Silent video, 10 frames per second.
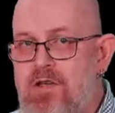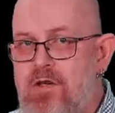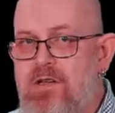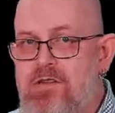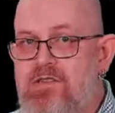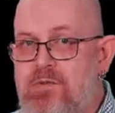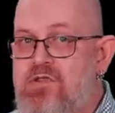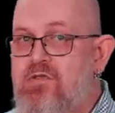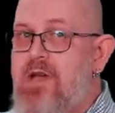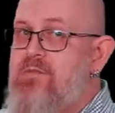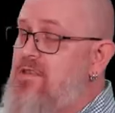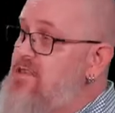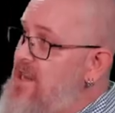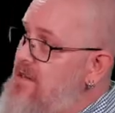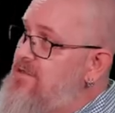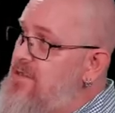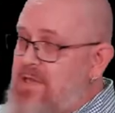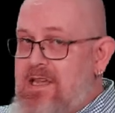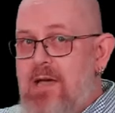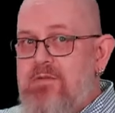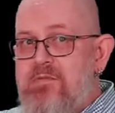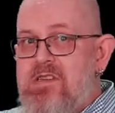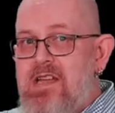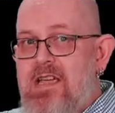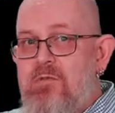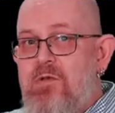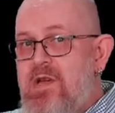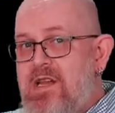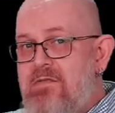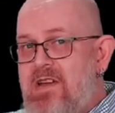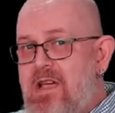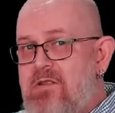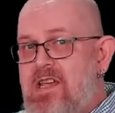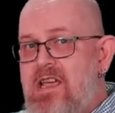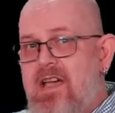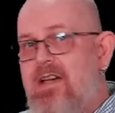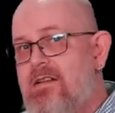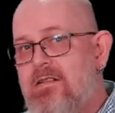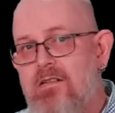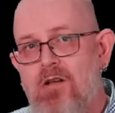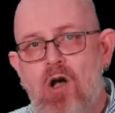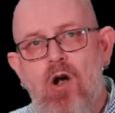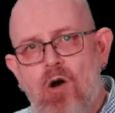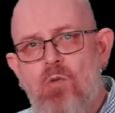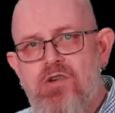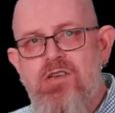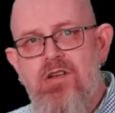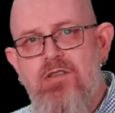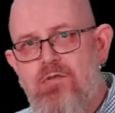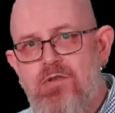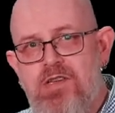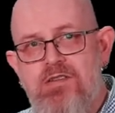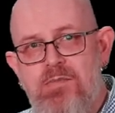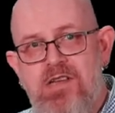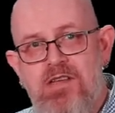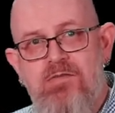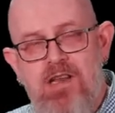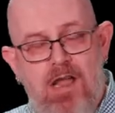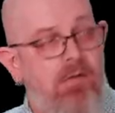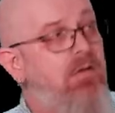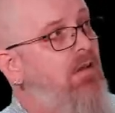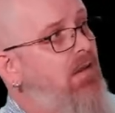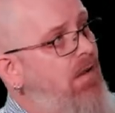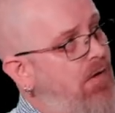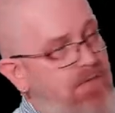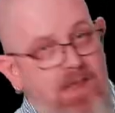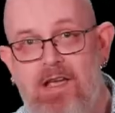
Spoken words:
You can subscribe to the channel to be kept up to date with weekly videos here, or watch another Autistomatic video over